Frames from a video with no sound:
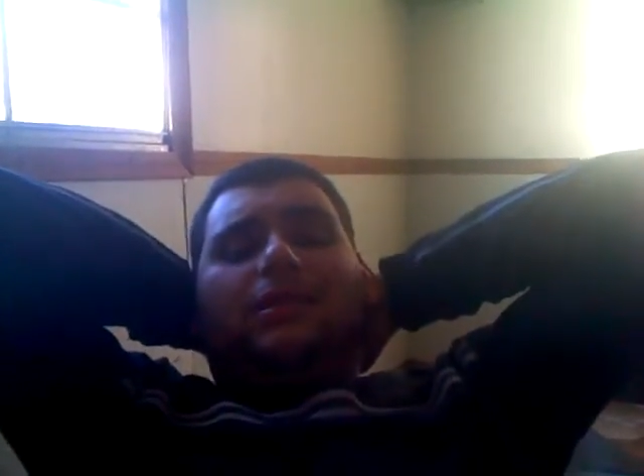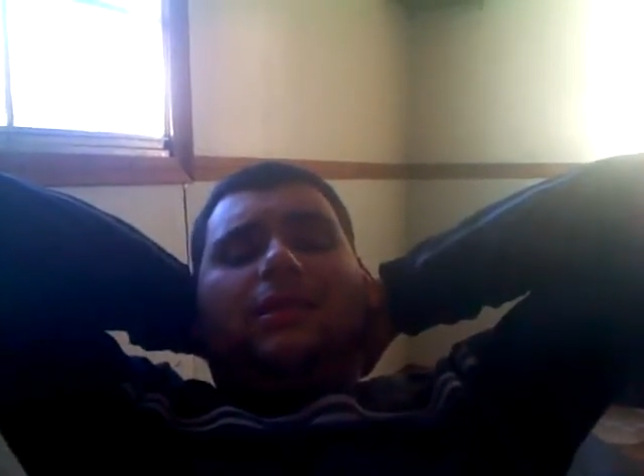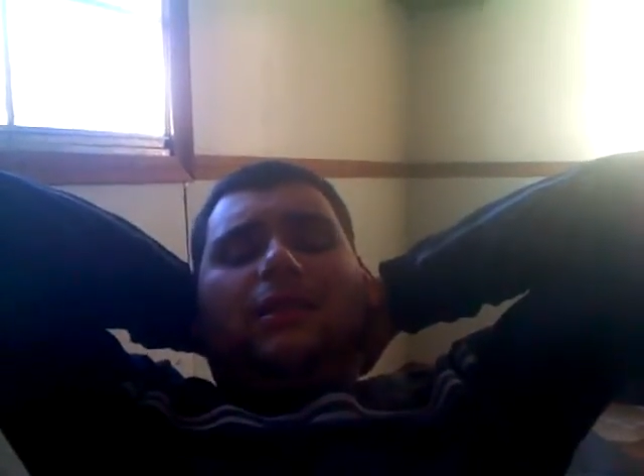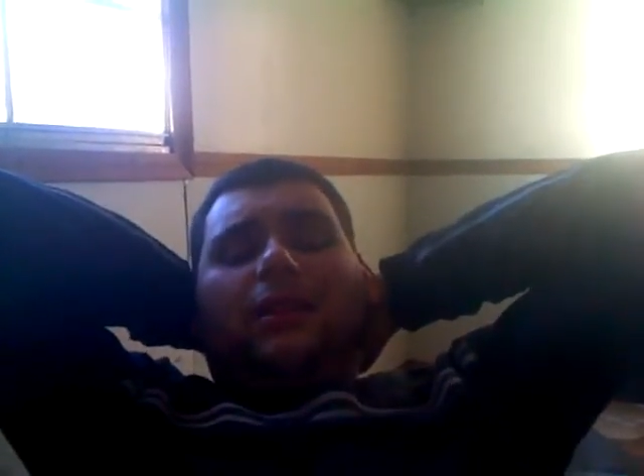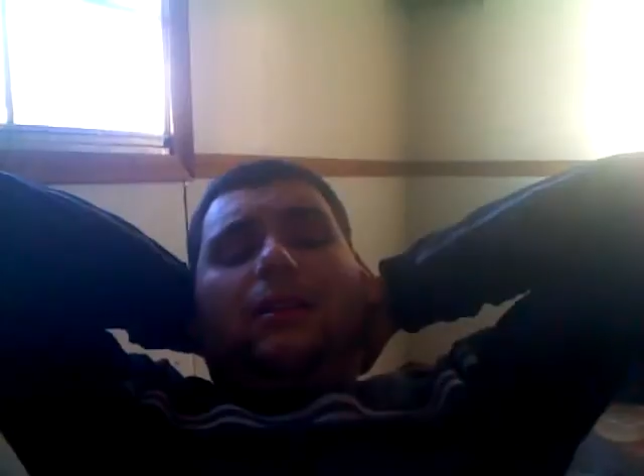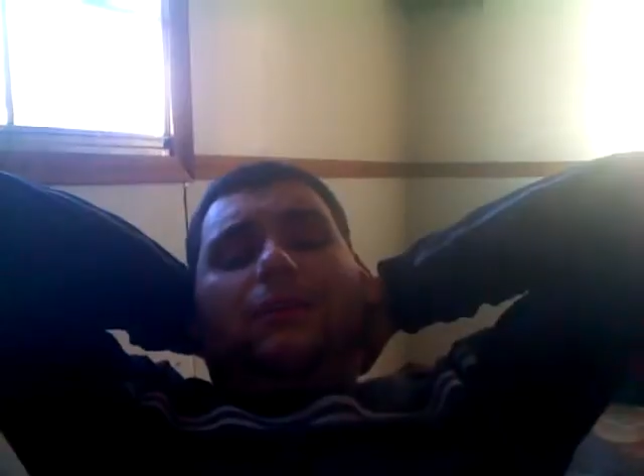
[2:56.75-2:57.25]

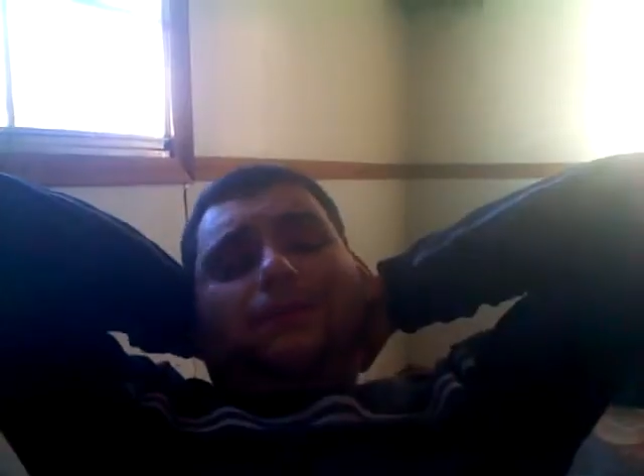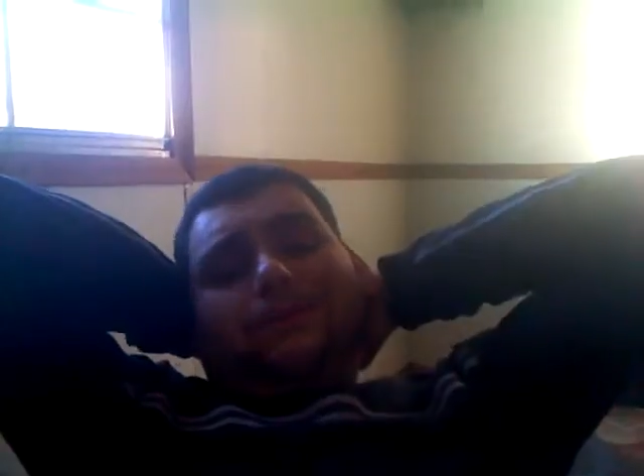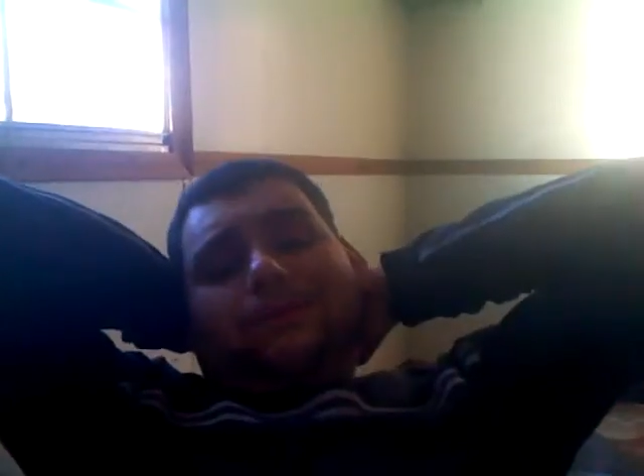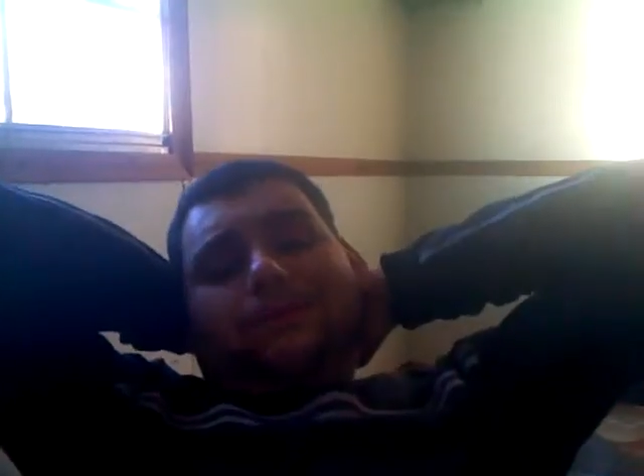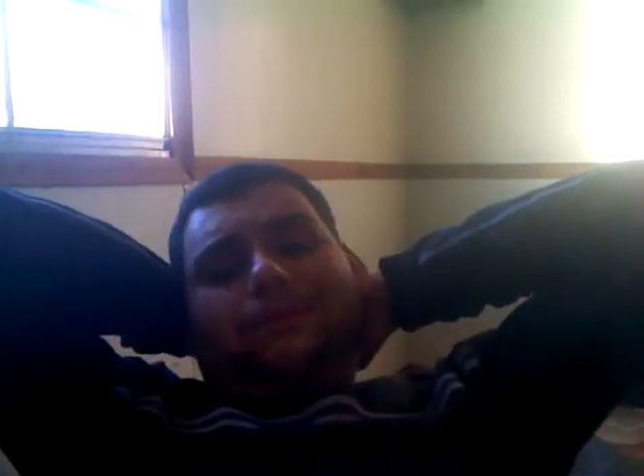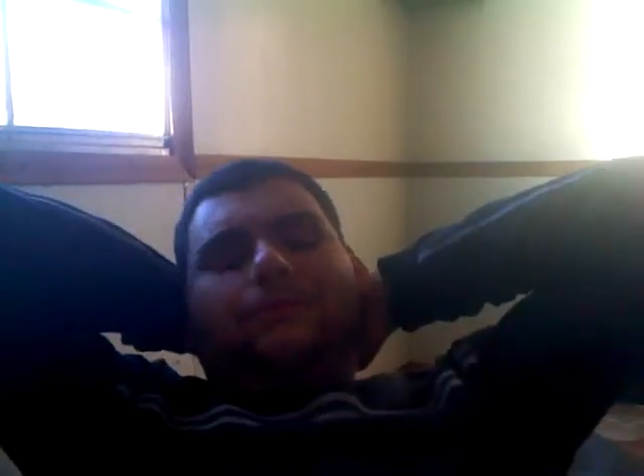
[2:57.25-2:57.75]
TNA.
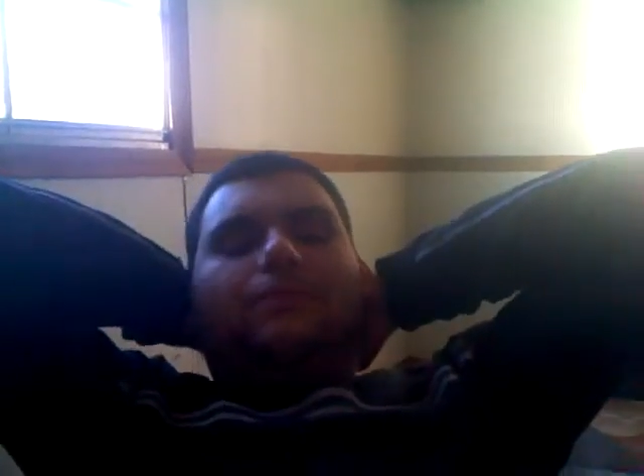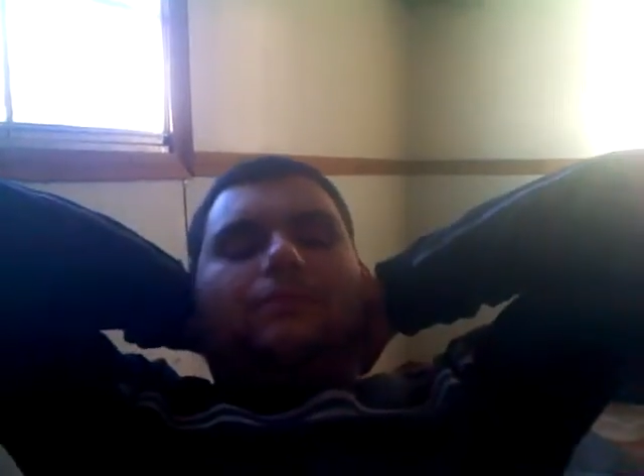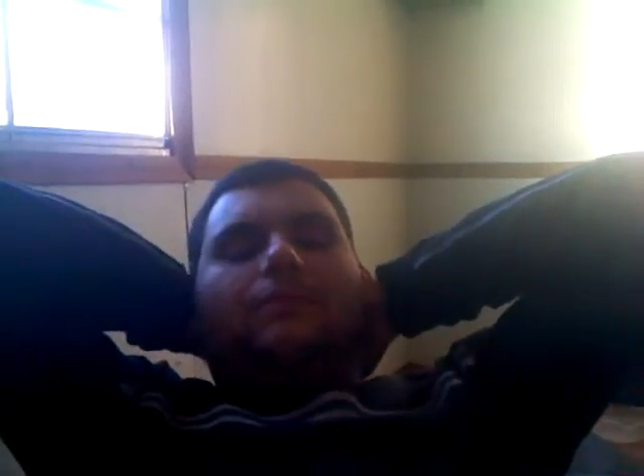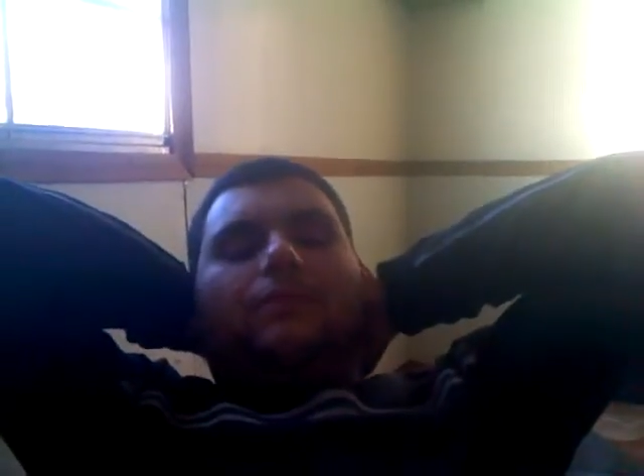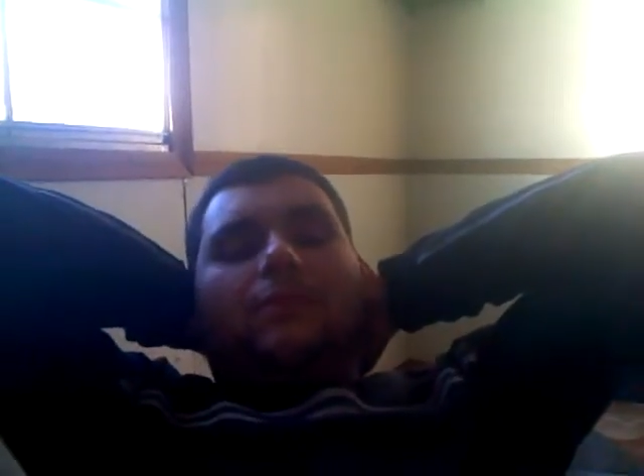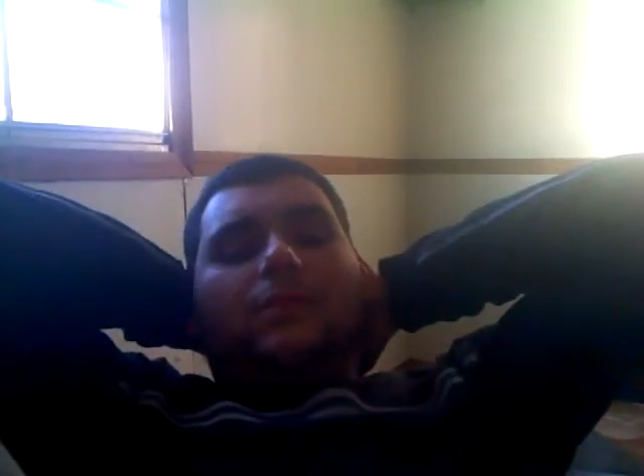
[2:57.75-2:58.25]

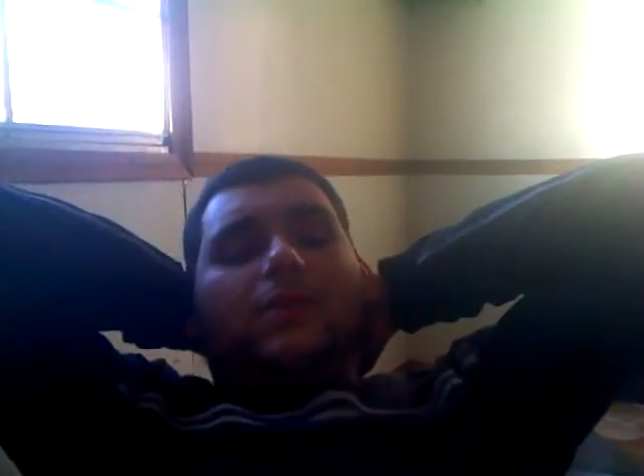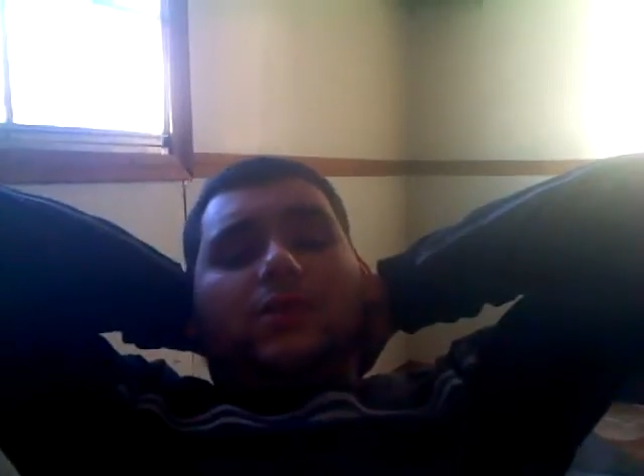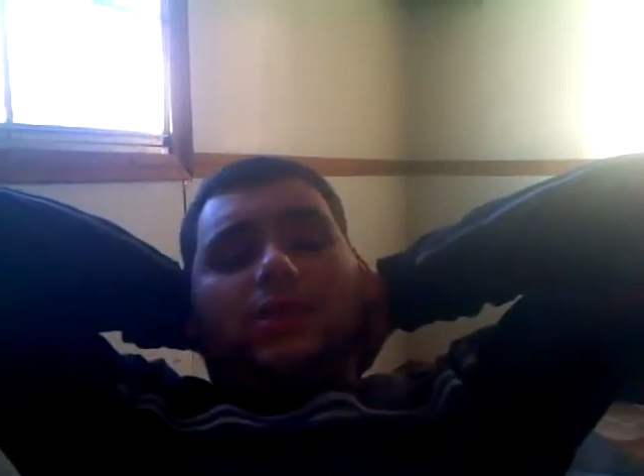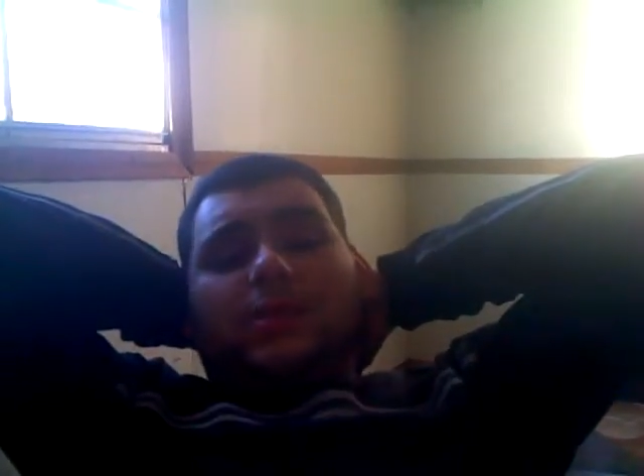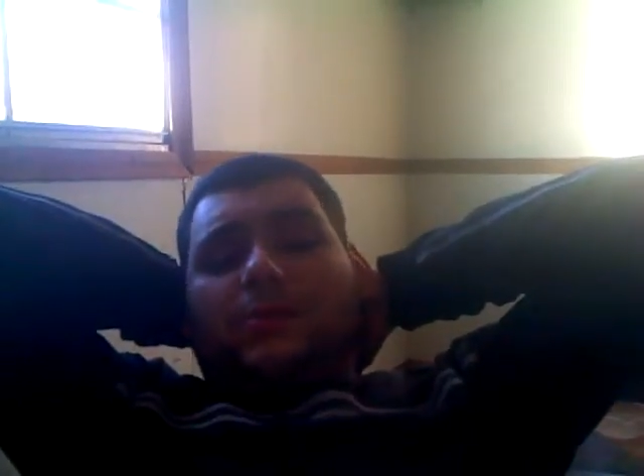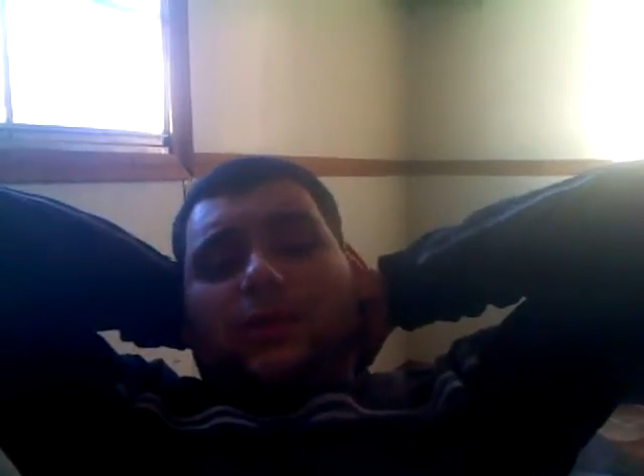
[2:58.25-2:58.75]

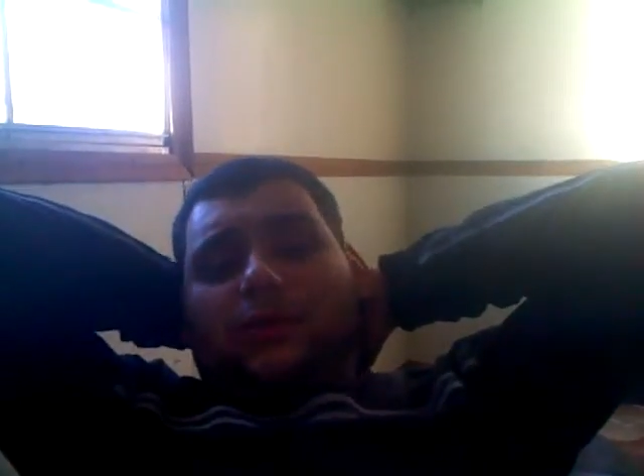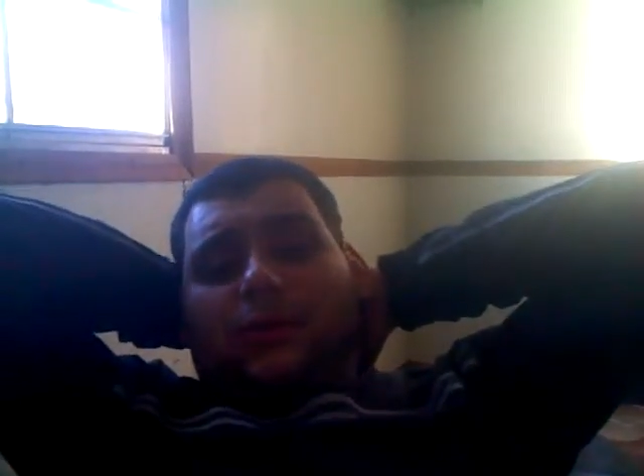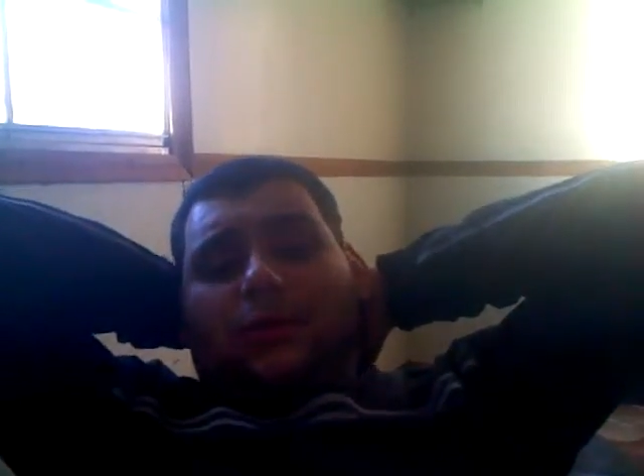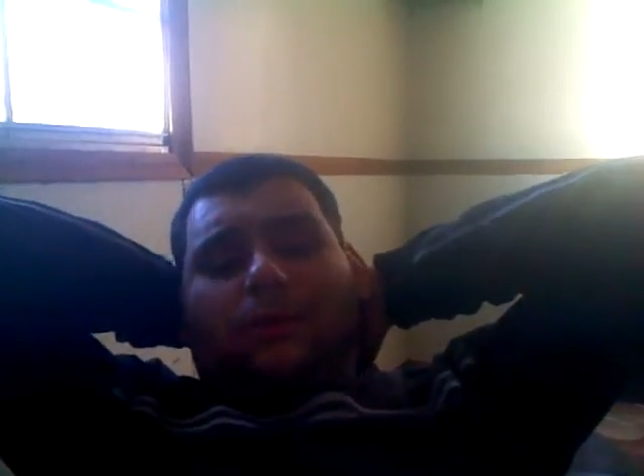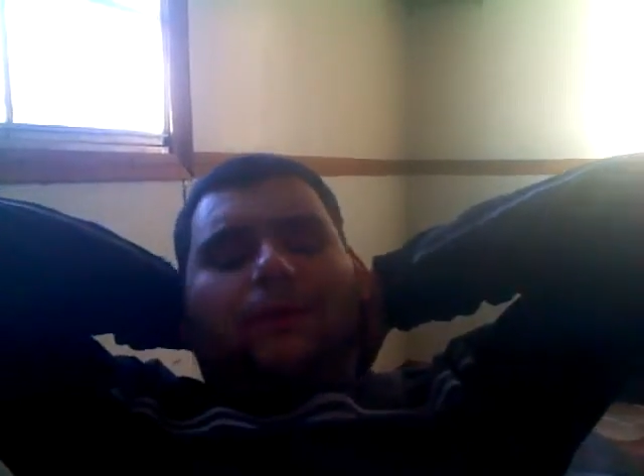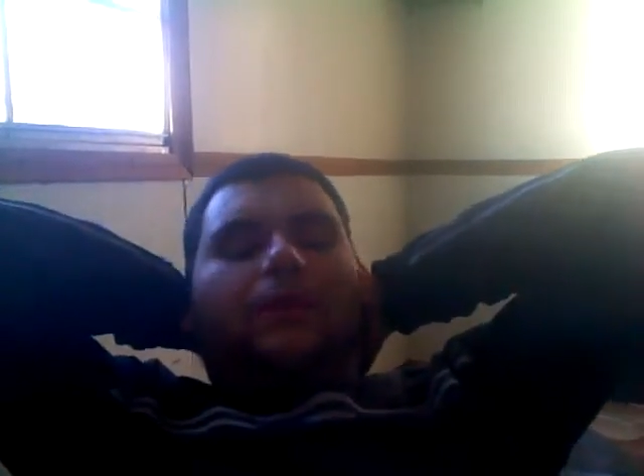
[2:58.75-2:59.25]
Just being real.